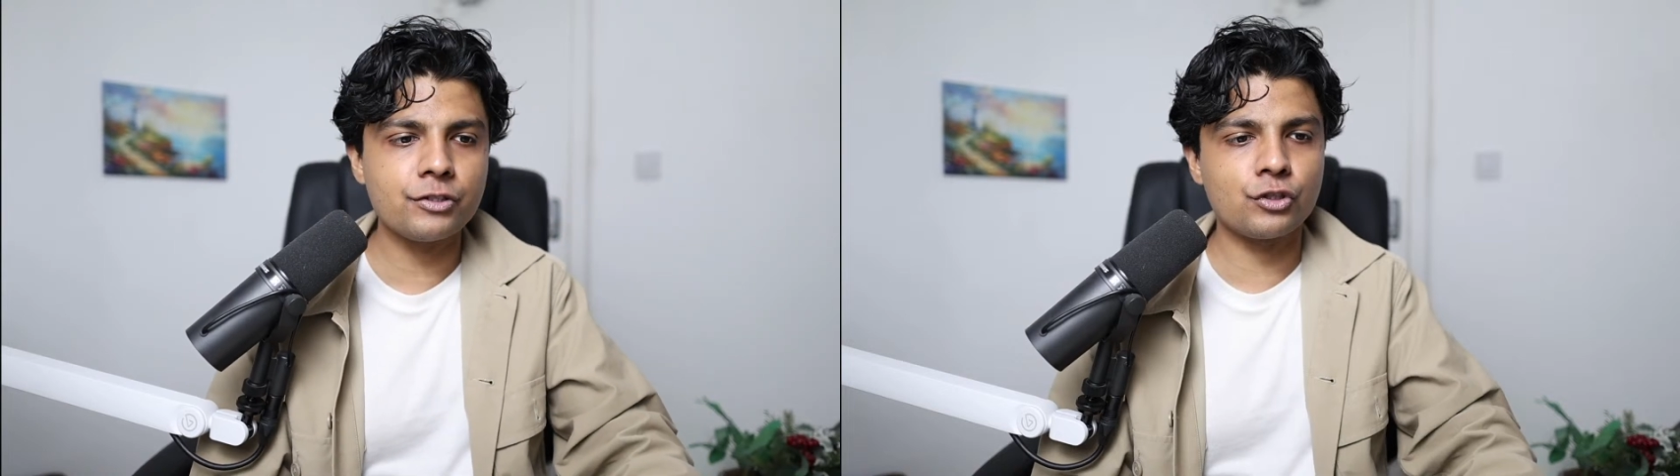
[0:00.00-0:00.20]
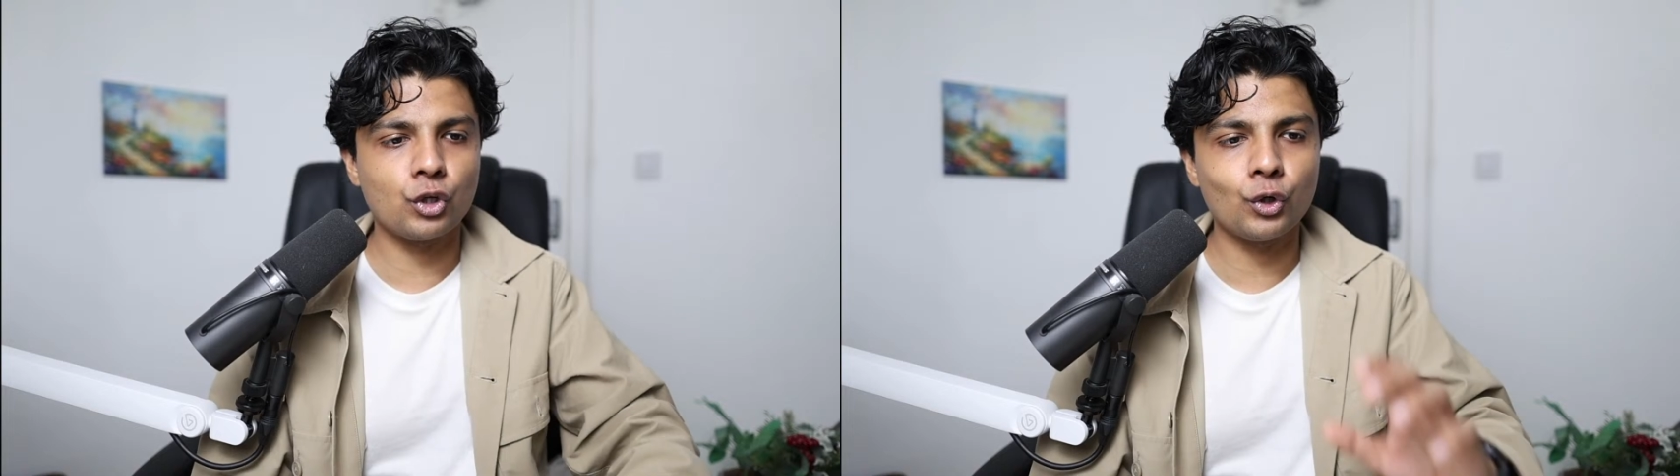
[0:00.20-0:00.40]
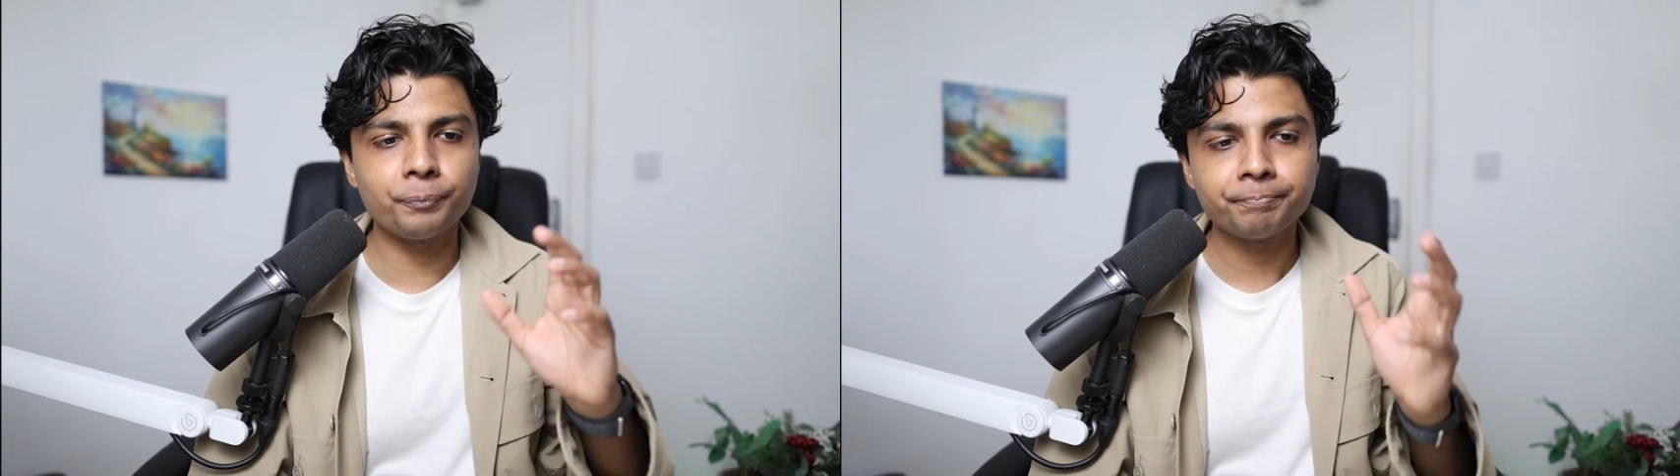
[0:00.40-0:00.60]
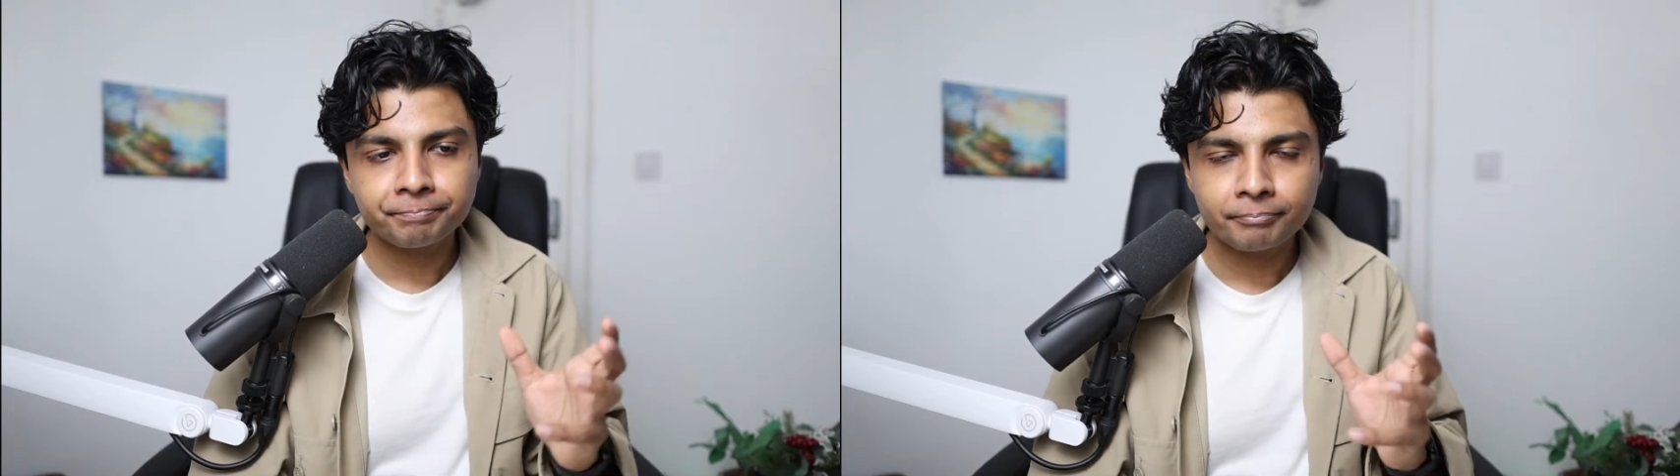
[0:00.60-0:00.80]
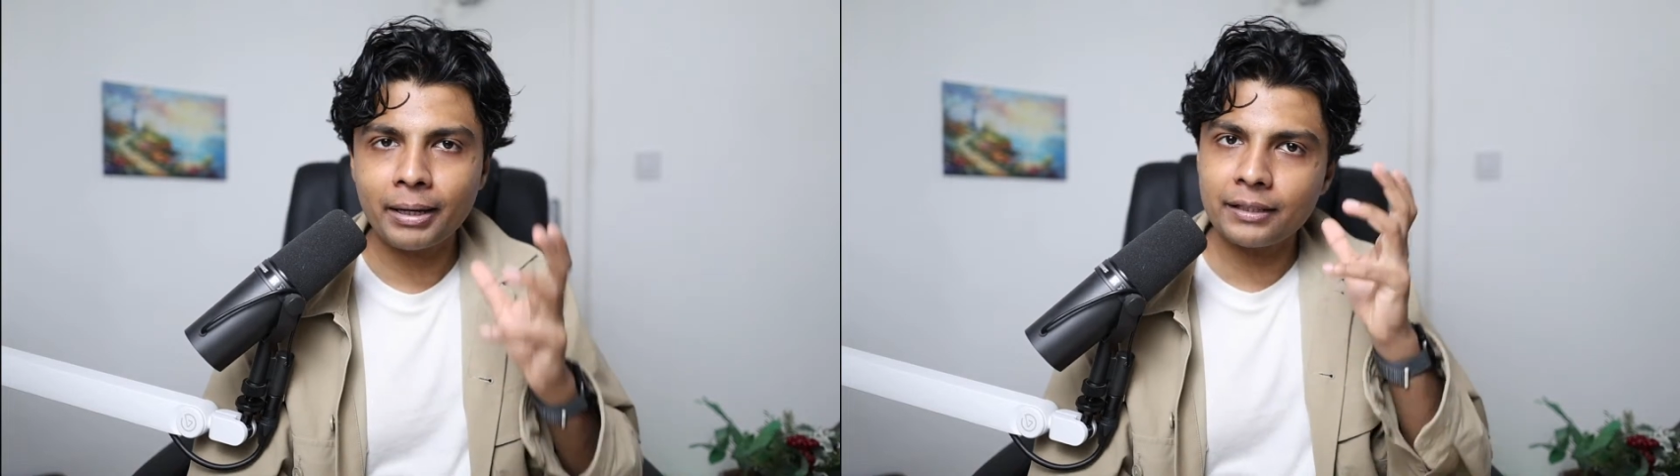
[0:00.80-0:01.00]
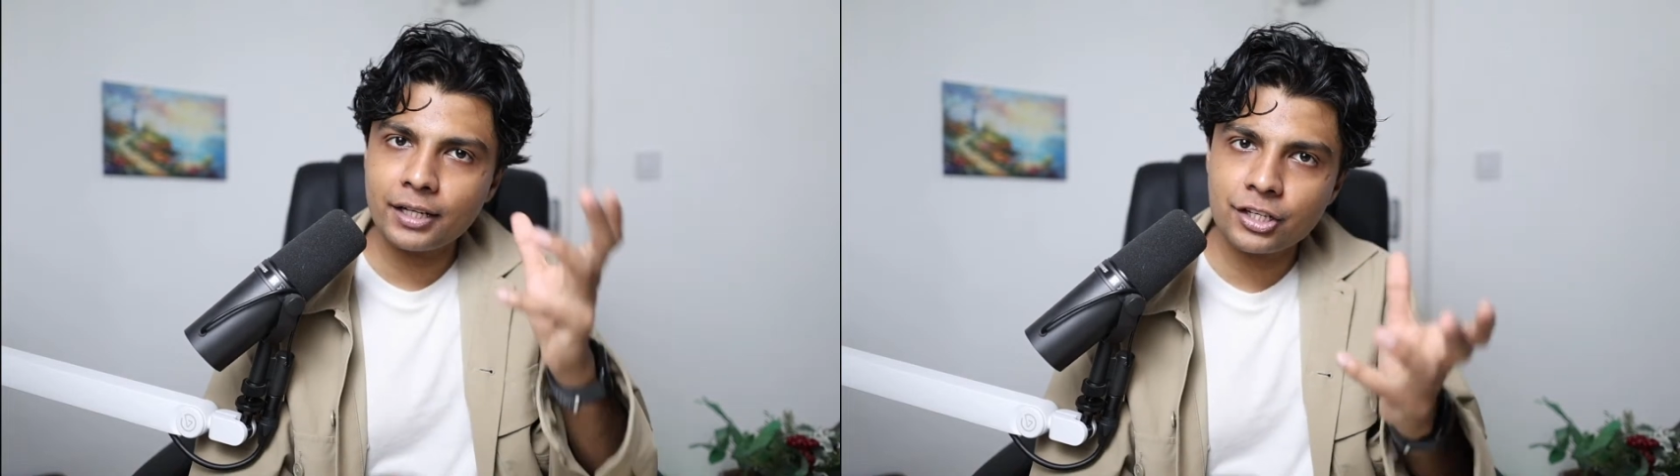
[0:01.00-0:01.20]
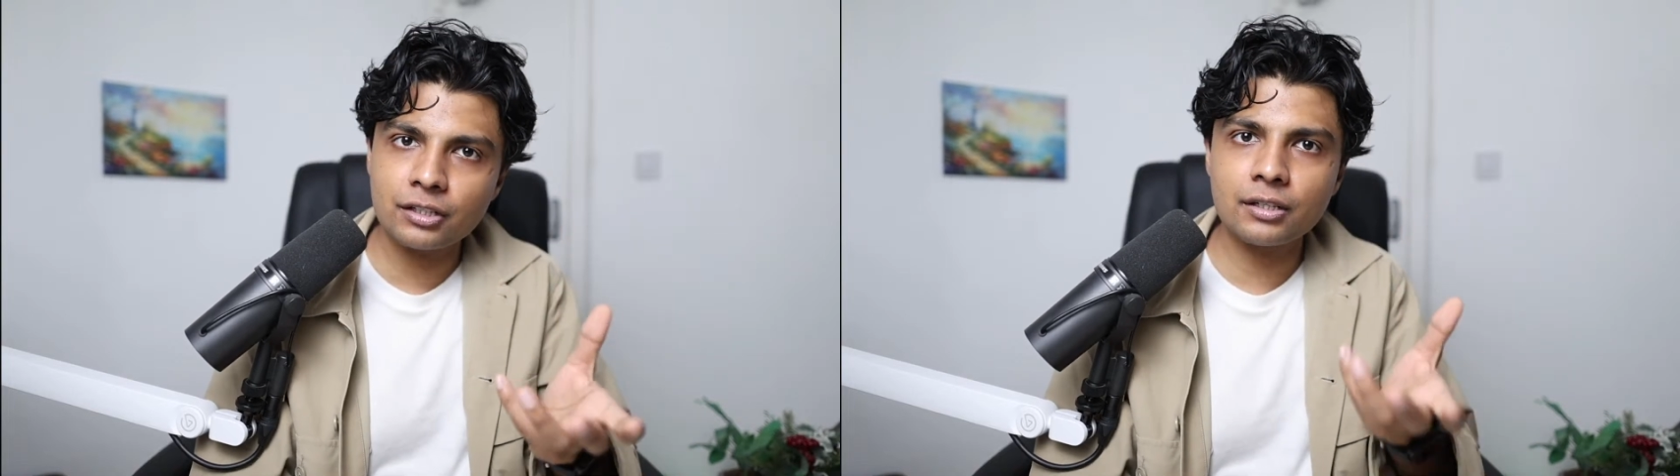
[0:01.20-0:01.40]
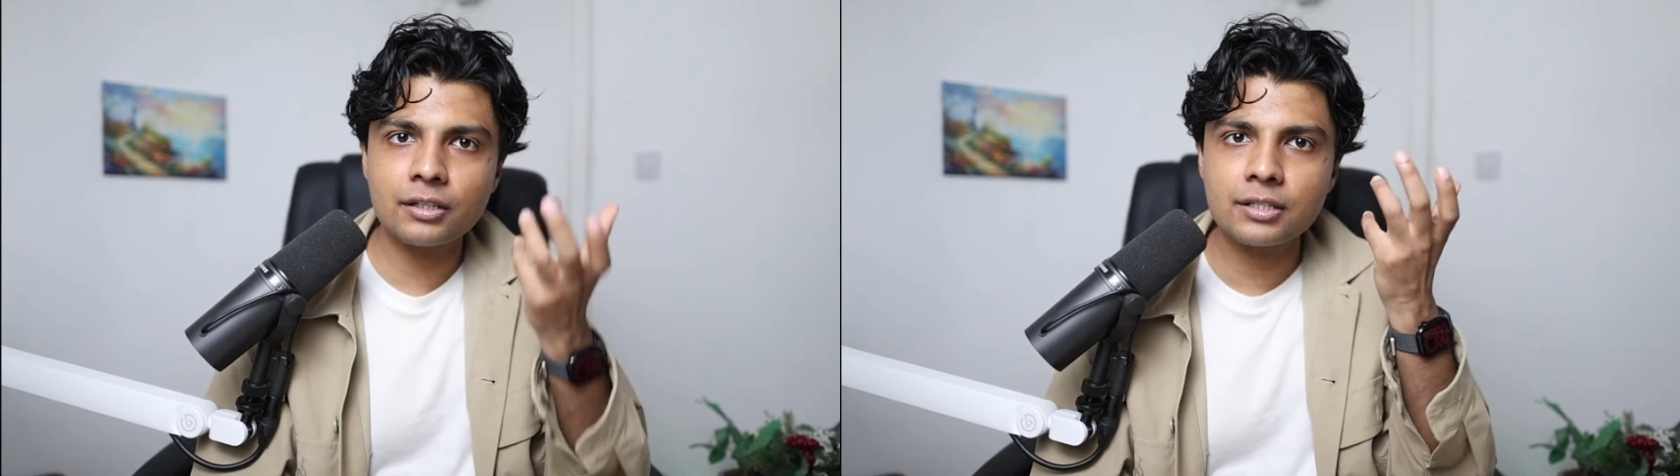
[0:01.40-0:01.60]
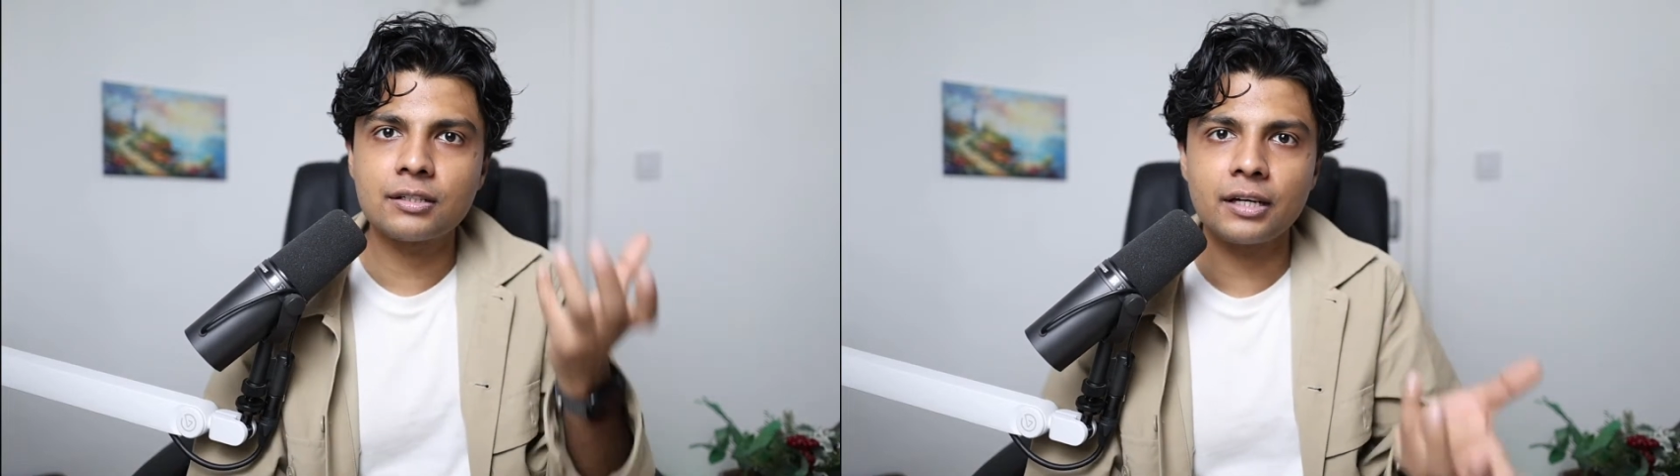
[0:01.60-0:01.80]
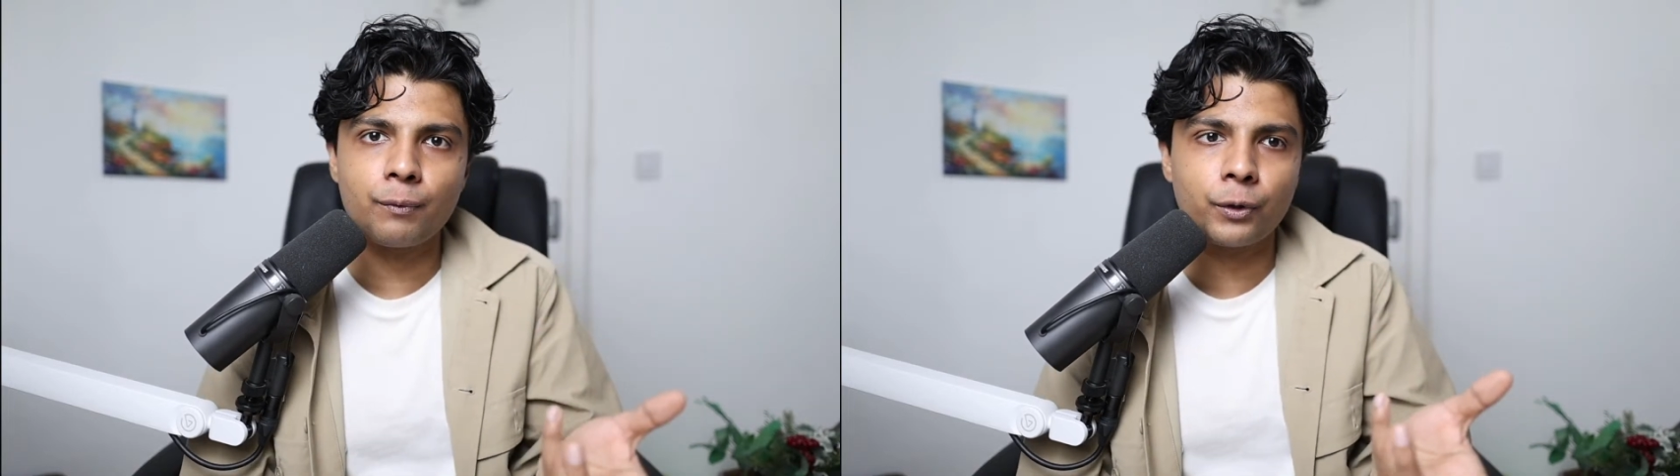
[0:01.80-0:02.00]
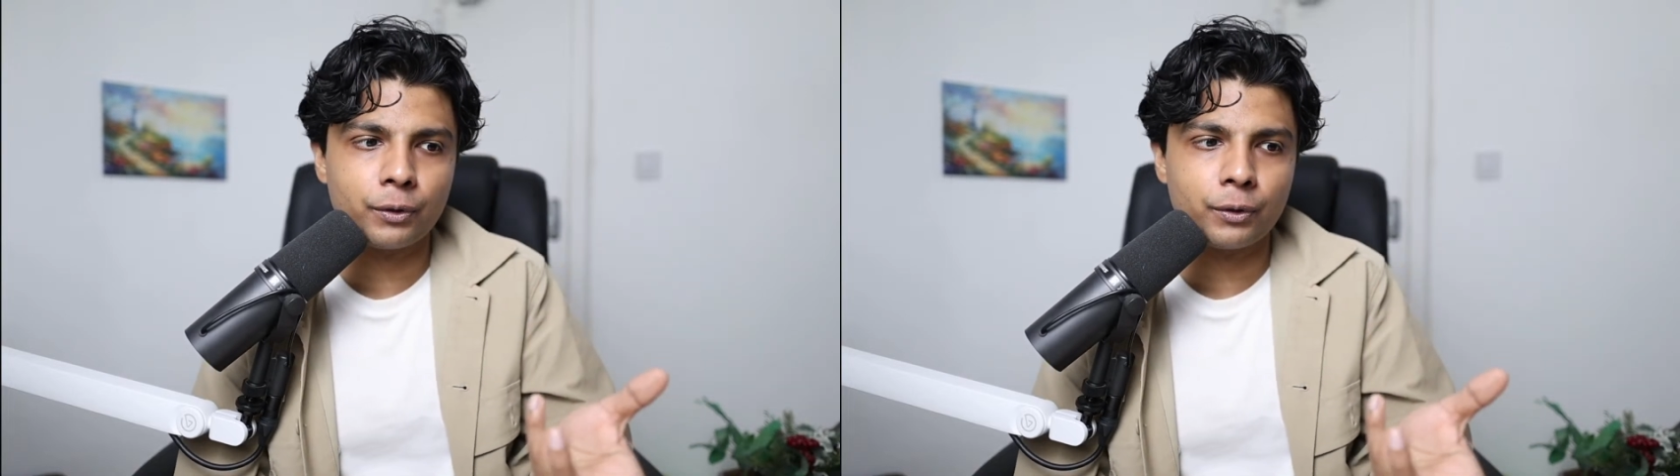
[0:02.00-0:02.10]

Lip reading: So meditation increased gray